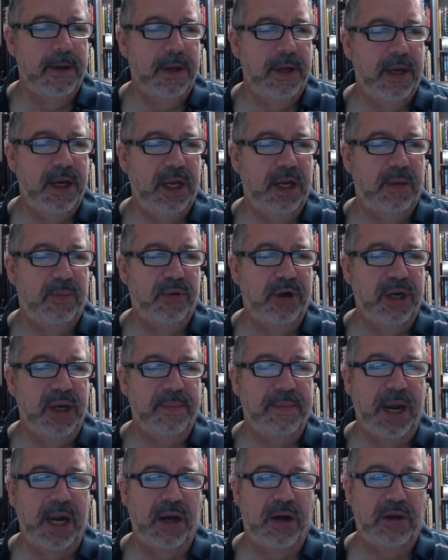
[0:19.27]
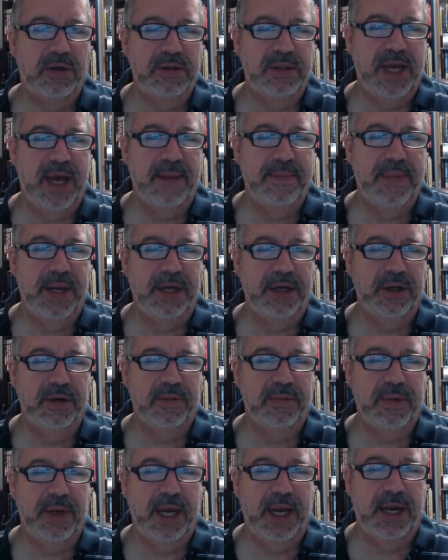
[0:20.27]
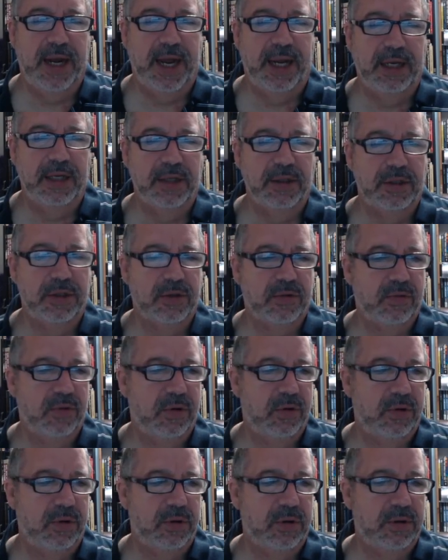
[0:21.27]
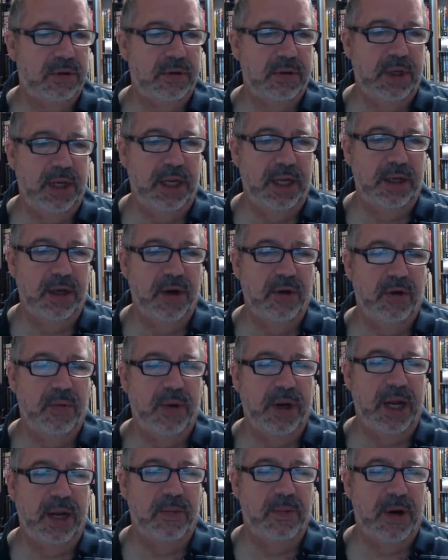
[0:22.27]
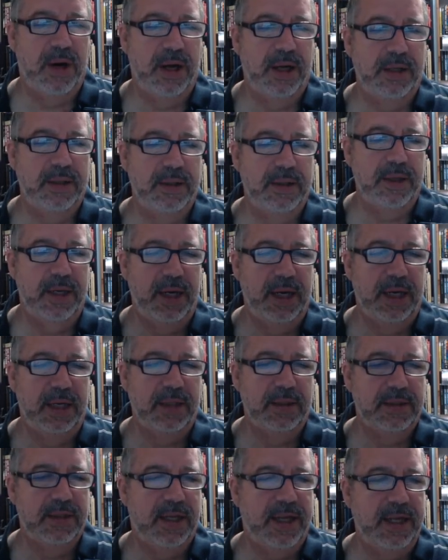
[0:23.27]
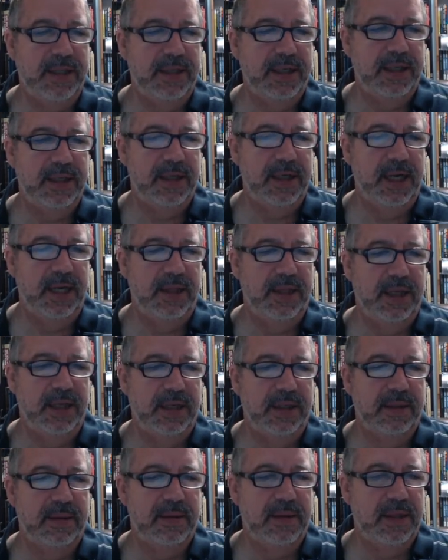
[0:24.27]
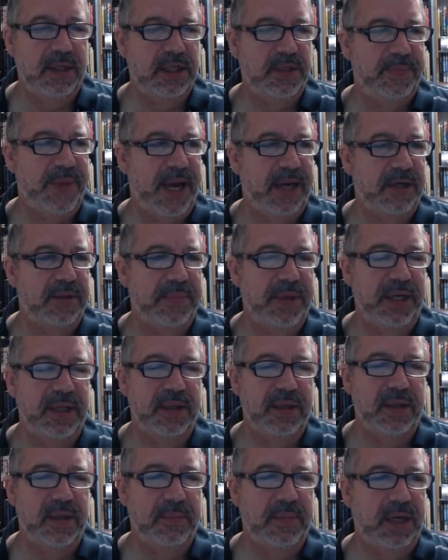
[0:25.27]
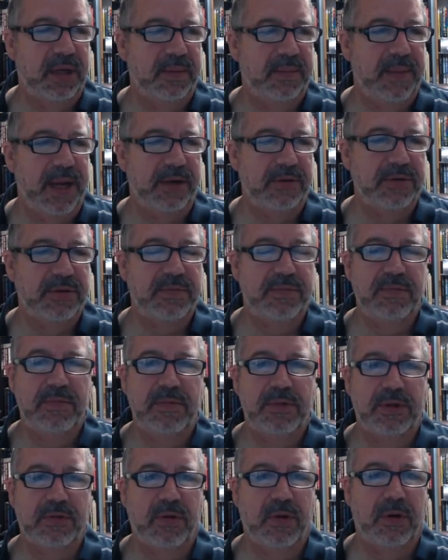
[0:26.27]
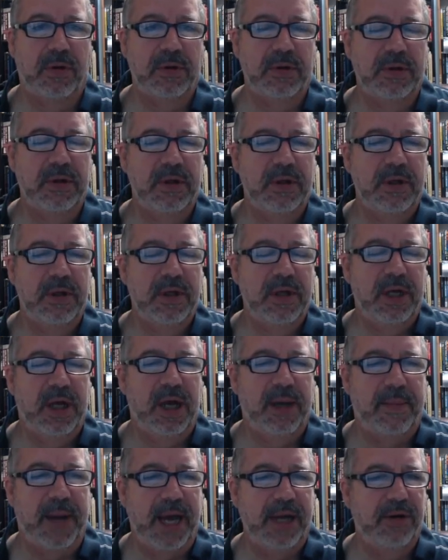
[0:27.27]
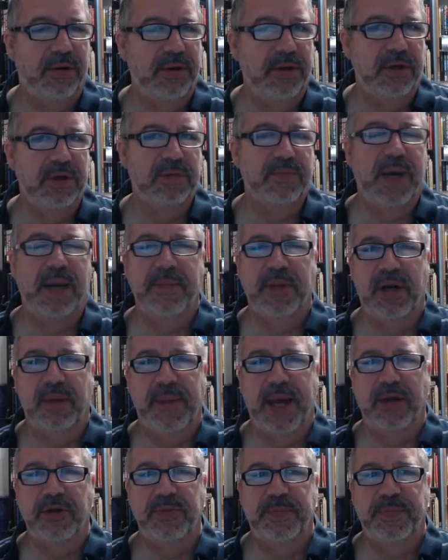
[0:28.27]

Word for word: it'll bring up my Alt Tab menu, and I can scroll and go to what I want and select it, and then it's back to being the middle mouse scroll. Um, I don't use my middle mouse